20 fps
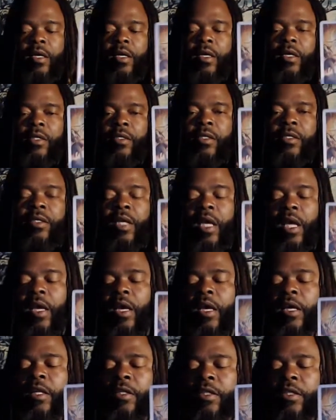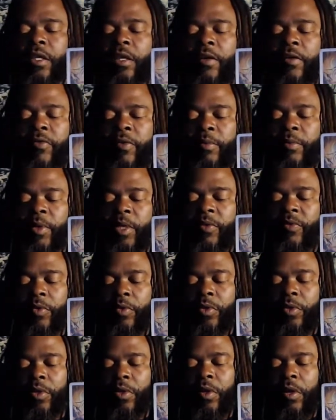It's the same energy from this
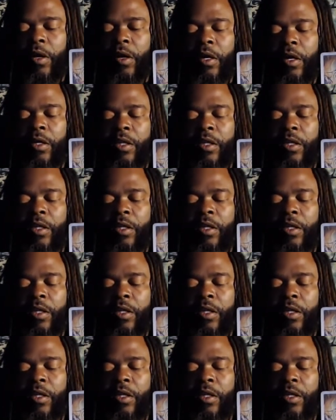future card.